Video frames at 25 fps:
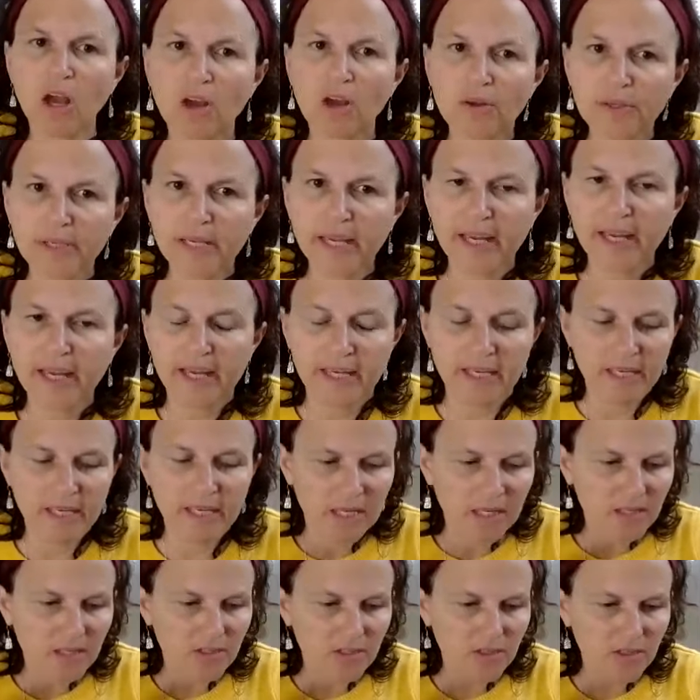okay,
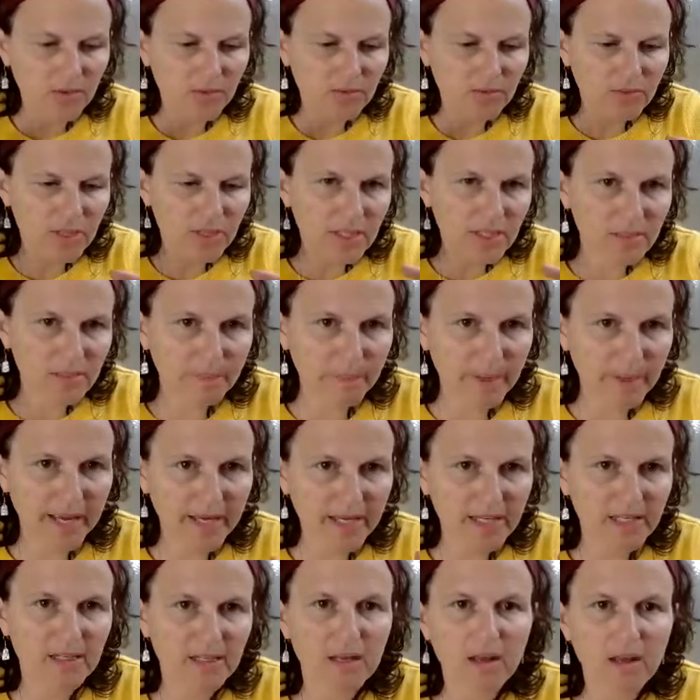so this
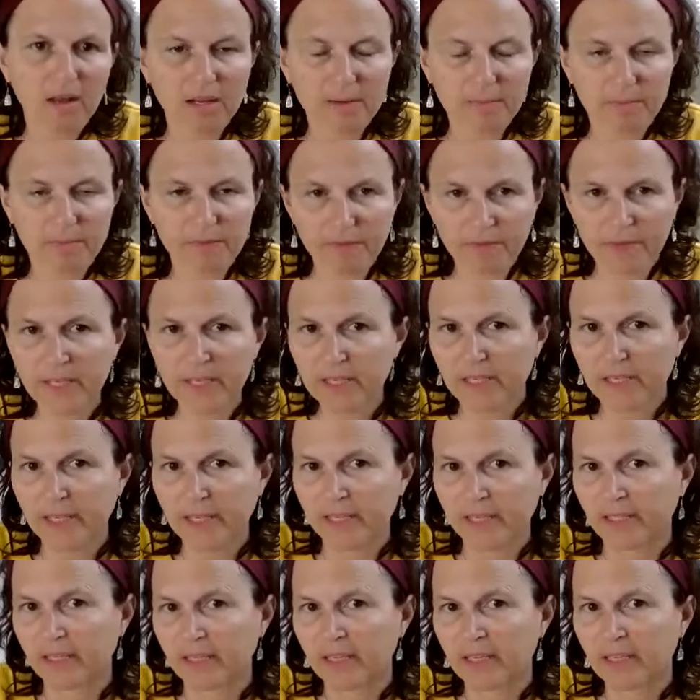pain I'm
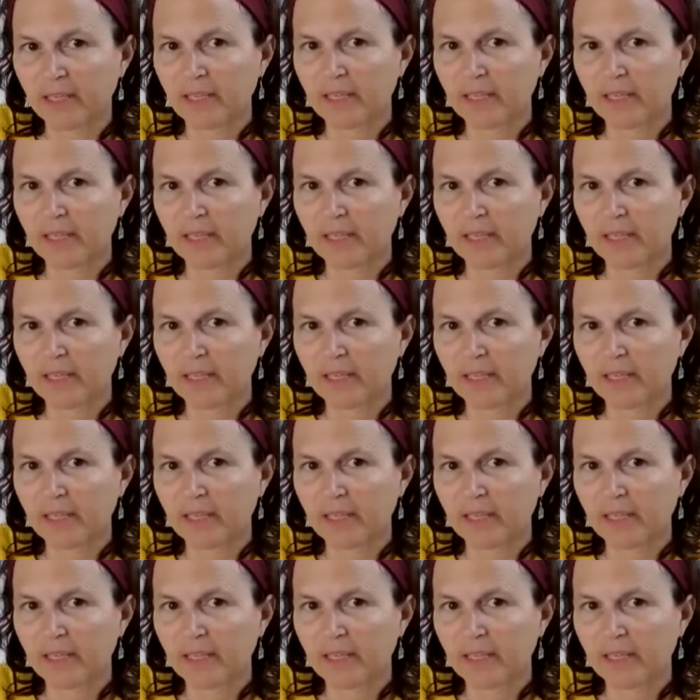feeling